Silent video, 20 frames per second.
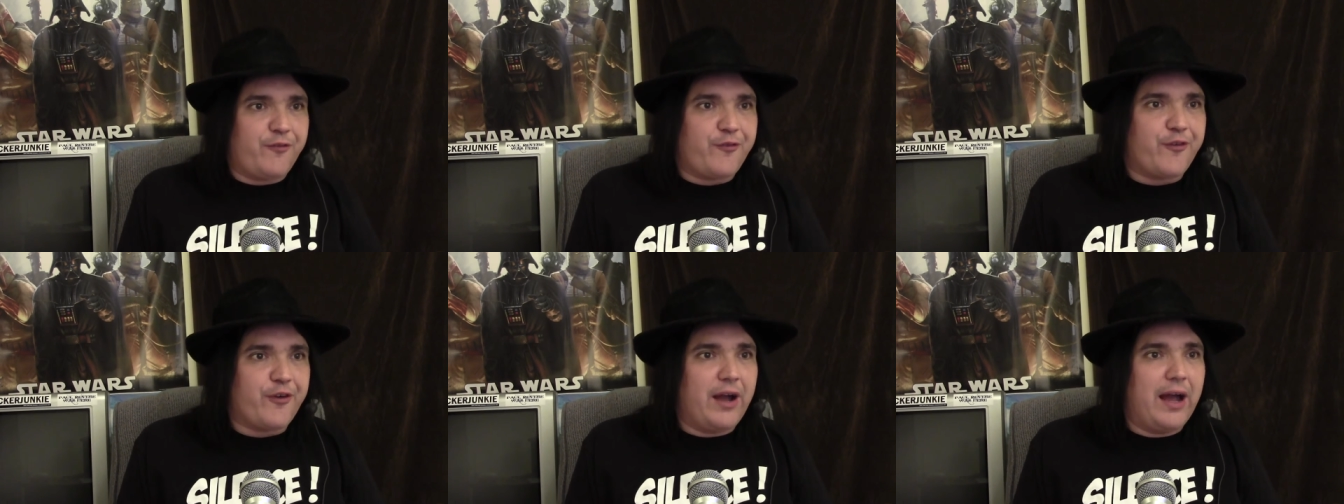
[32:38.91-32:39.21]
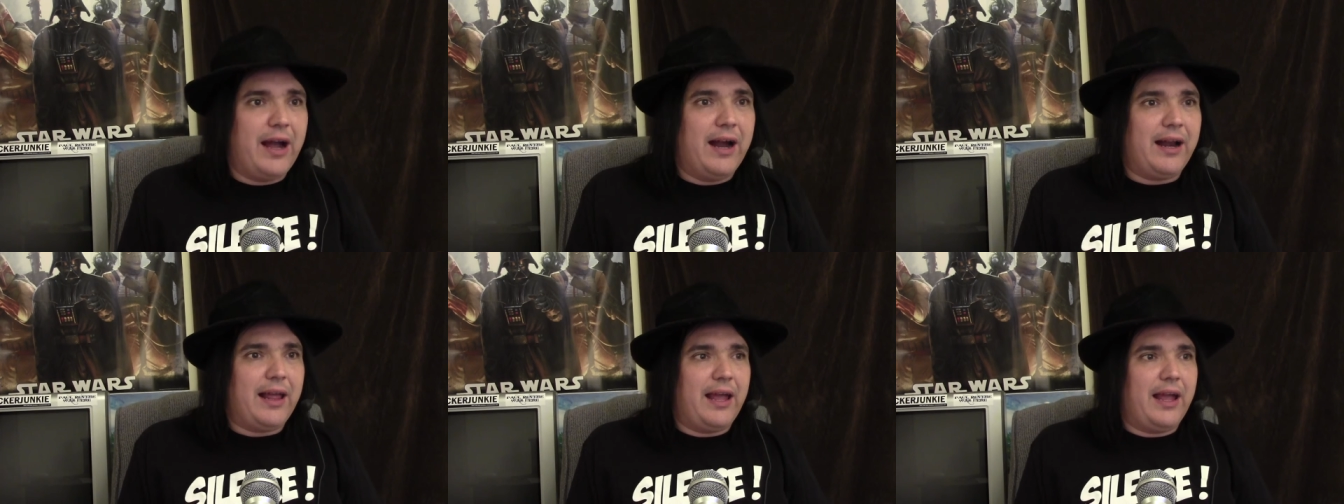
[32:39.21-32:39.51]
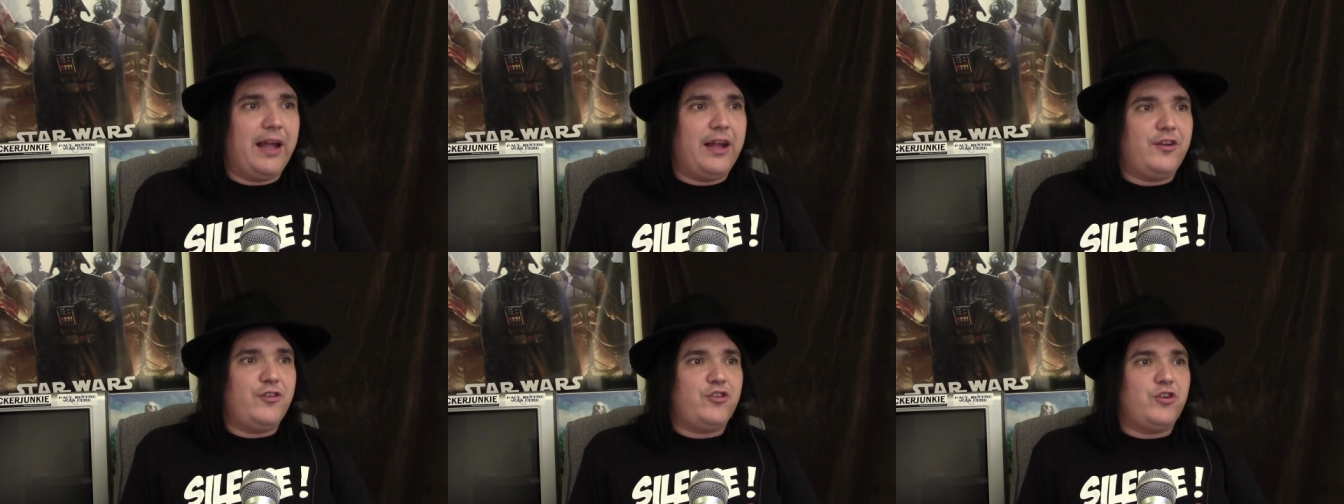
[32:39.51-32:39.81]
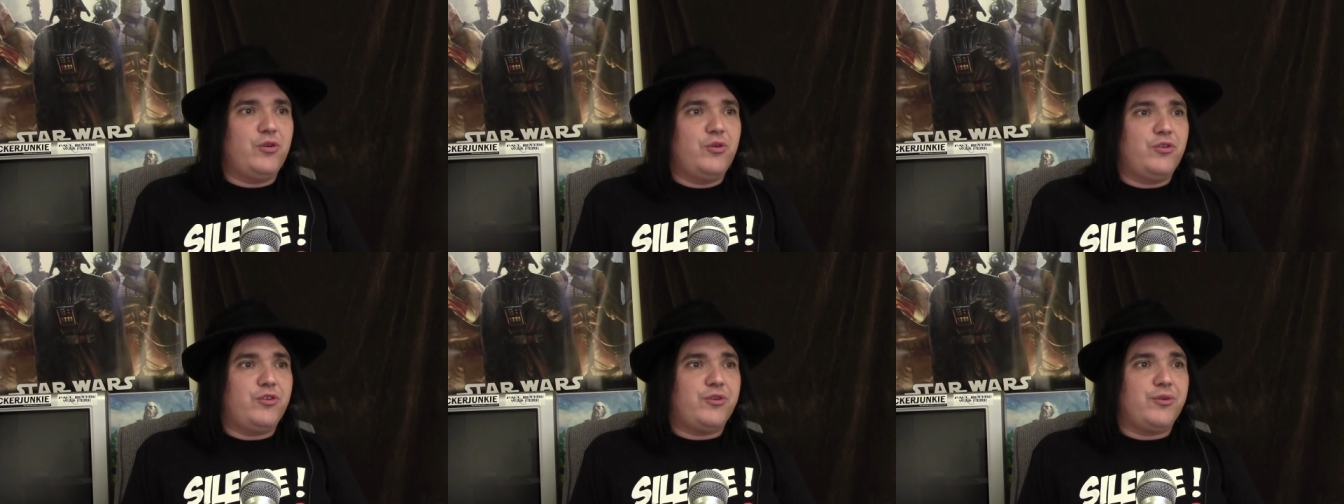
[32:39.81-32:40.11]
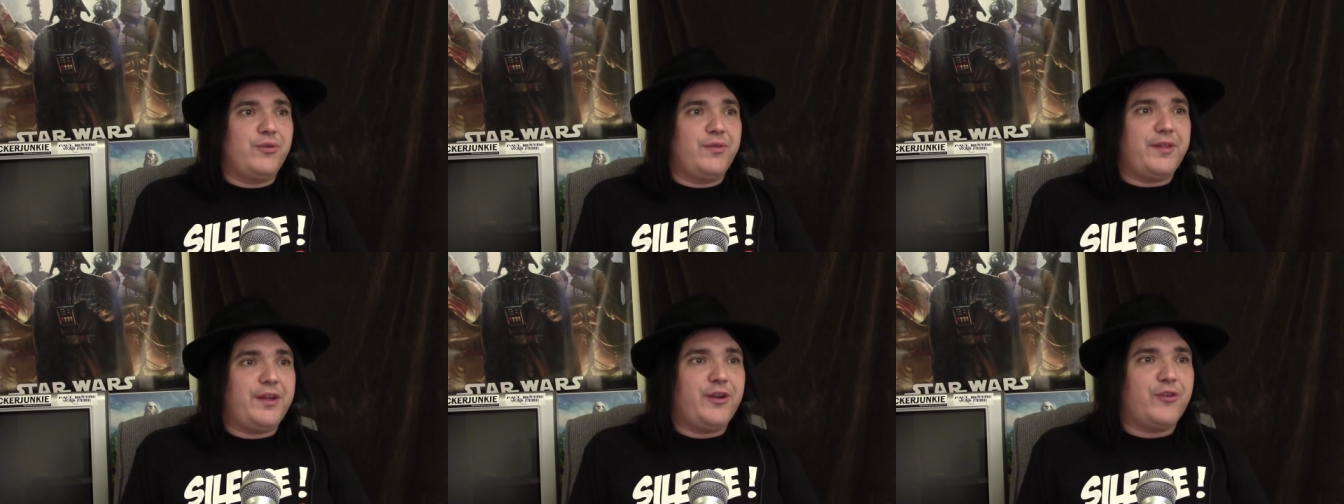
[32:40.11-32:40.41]
Friday due
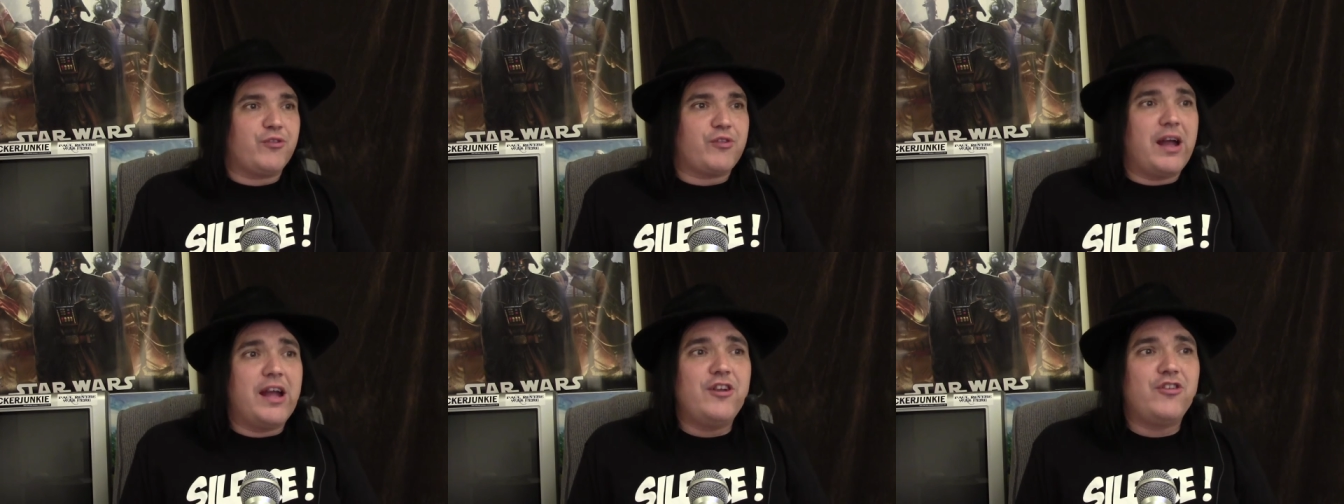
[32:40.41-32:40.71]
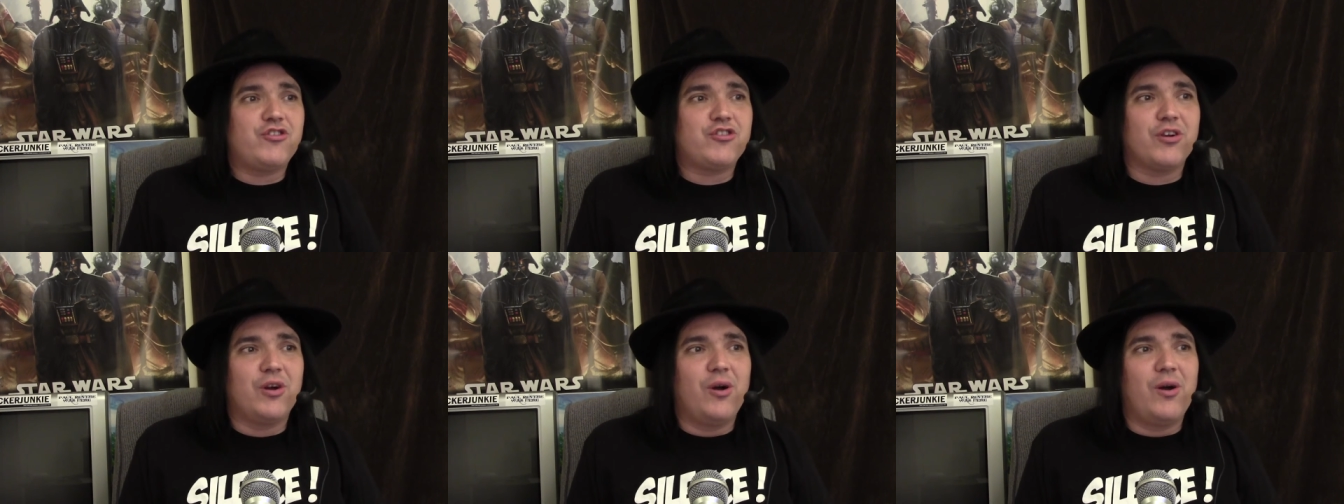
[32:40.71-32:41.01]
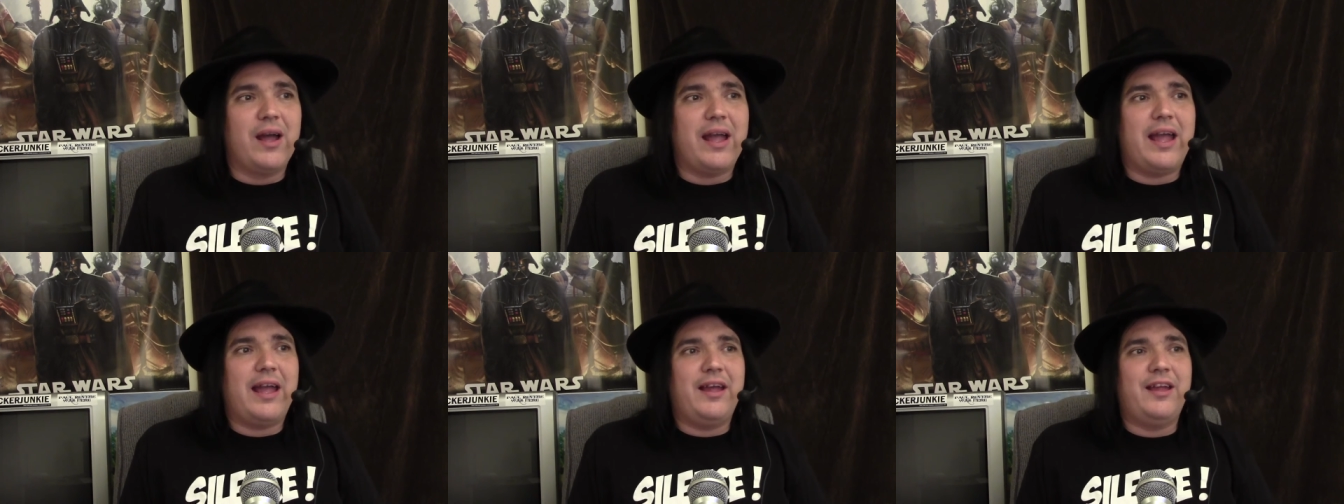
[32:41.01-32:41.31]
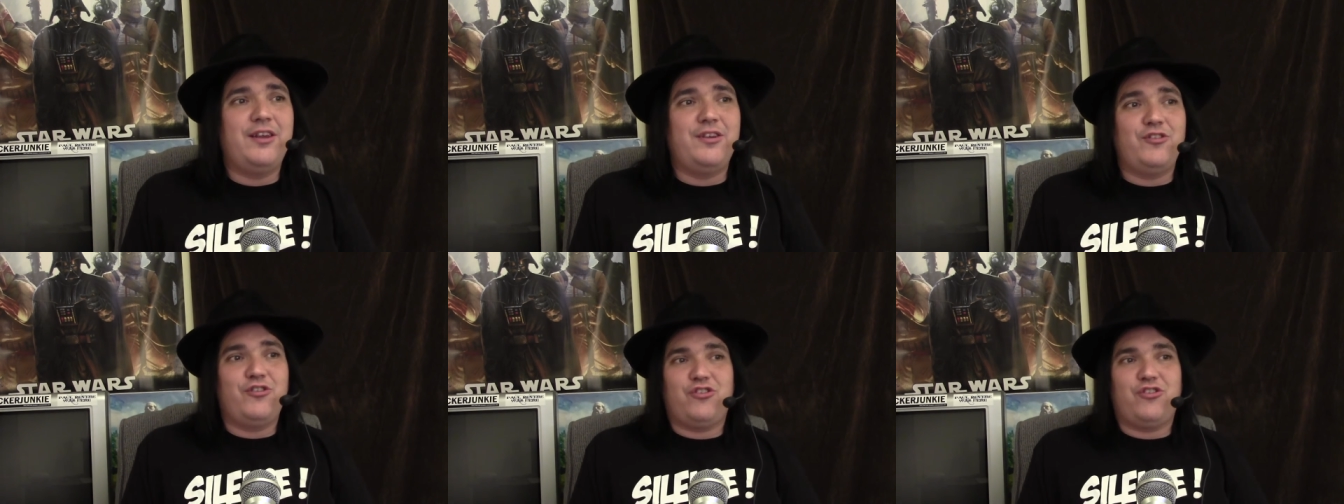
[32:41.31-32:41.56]
to the racial and